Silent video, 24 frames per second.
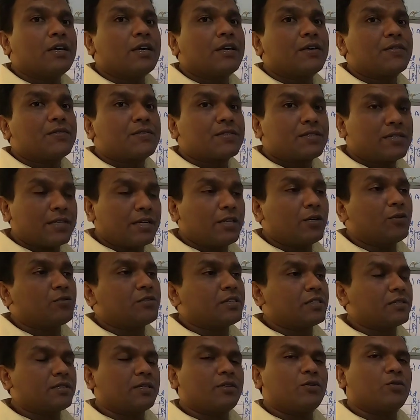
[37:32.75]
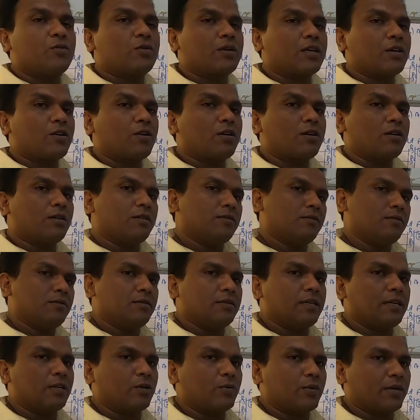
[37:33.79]
if still you think that you cannot learn,
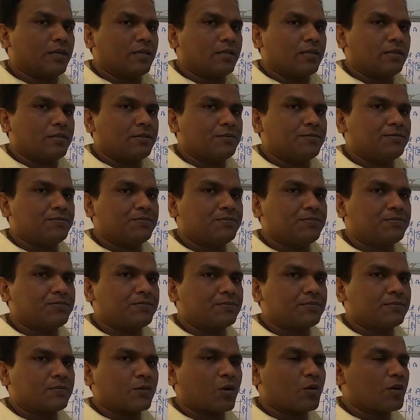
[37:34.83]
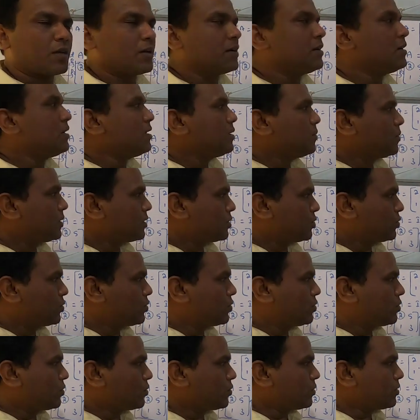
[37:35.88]
then quit. Okay, but
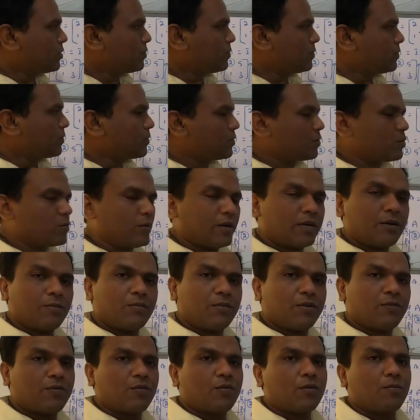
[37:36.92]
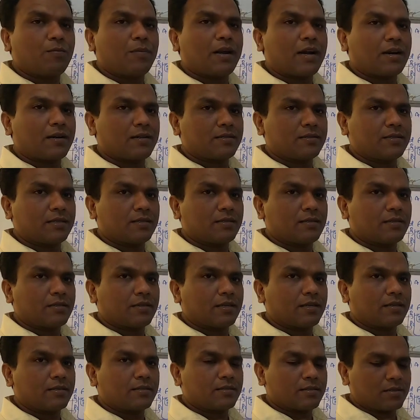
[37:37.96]
don't quit before practicing the
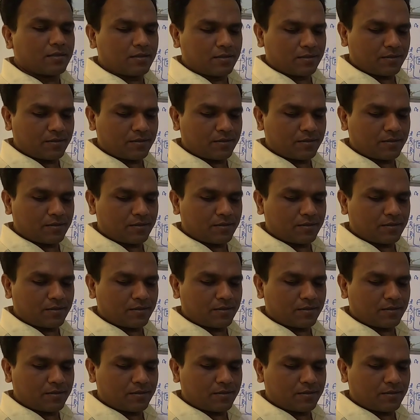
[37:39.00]
things.